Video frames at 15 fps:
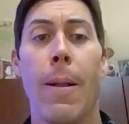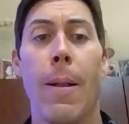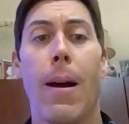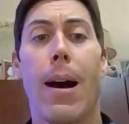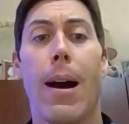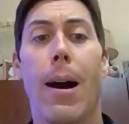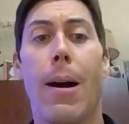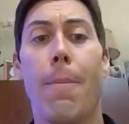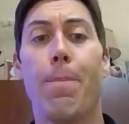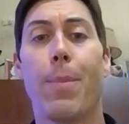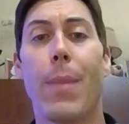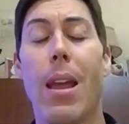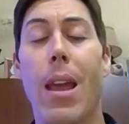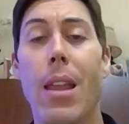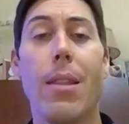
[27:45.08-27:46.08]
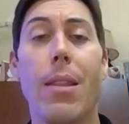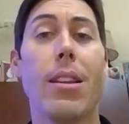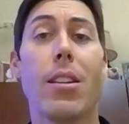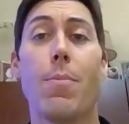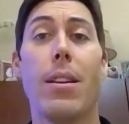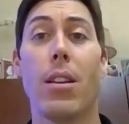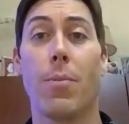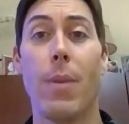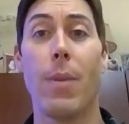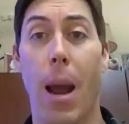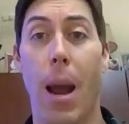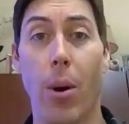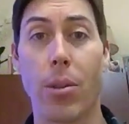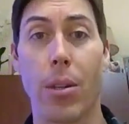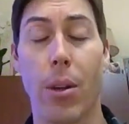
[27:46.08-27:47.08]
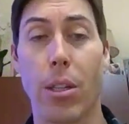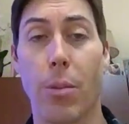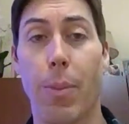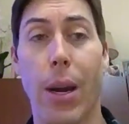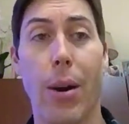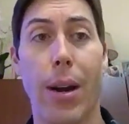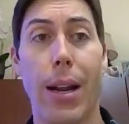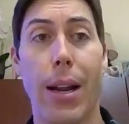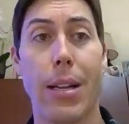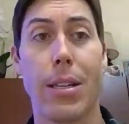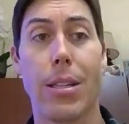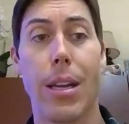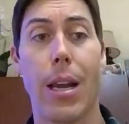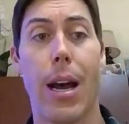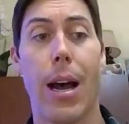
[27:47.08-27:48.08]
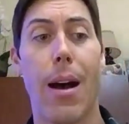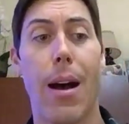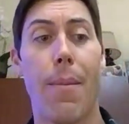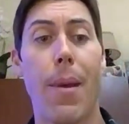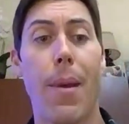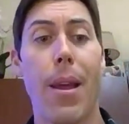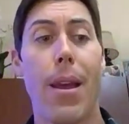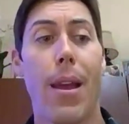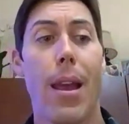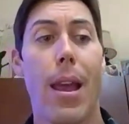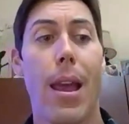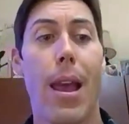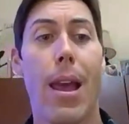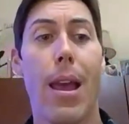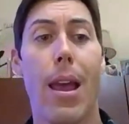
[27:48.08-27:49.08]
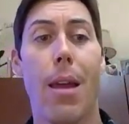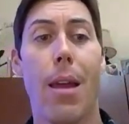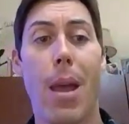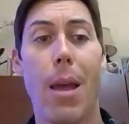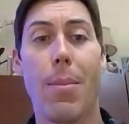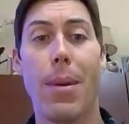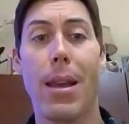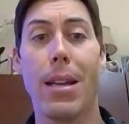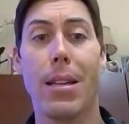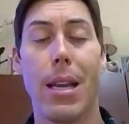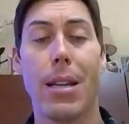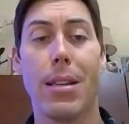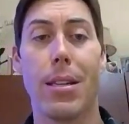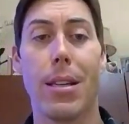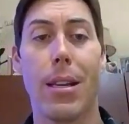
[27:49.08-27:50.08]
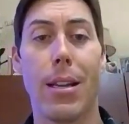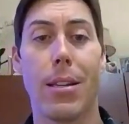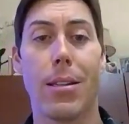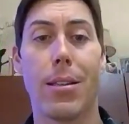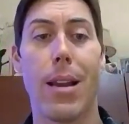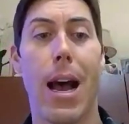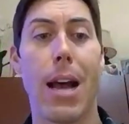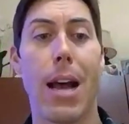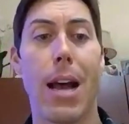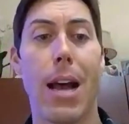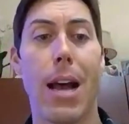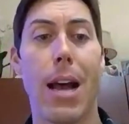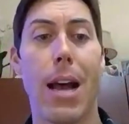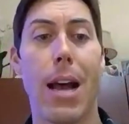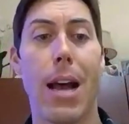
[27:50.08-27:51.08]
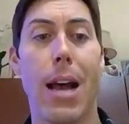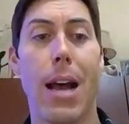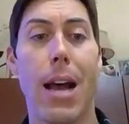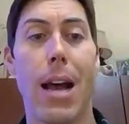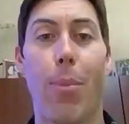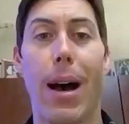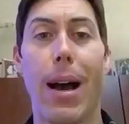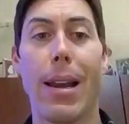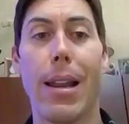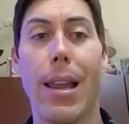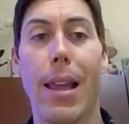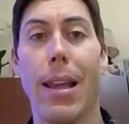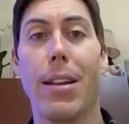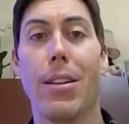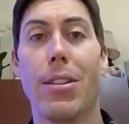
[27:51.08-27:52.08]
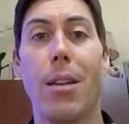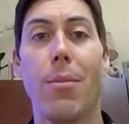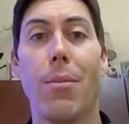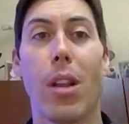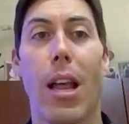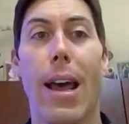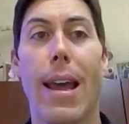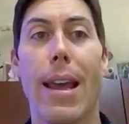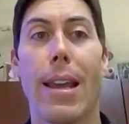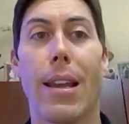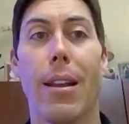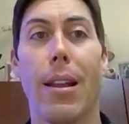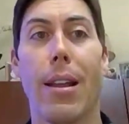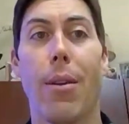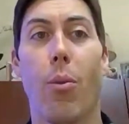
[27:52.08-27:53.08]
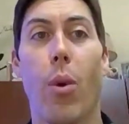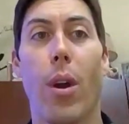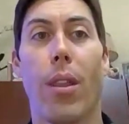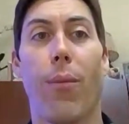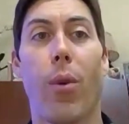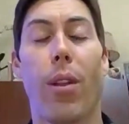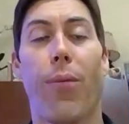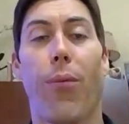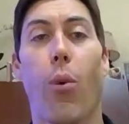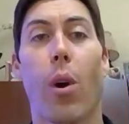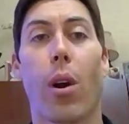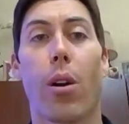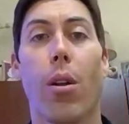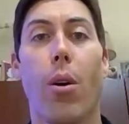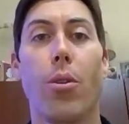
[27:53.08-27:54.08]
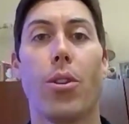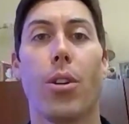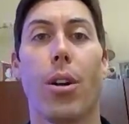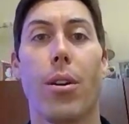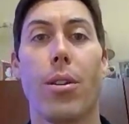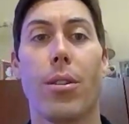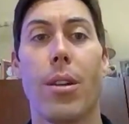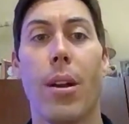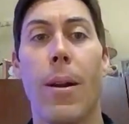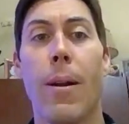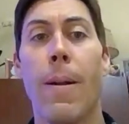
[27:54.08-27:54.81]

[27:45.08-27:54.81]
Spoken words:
and this may just be my personal experience. And maybe it's not systemic, but it seems like with foreclosures,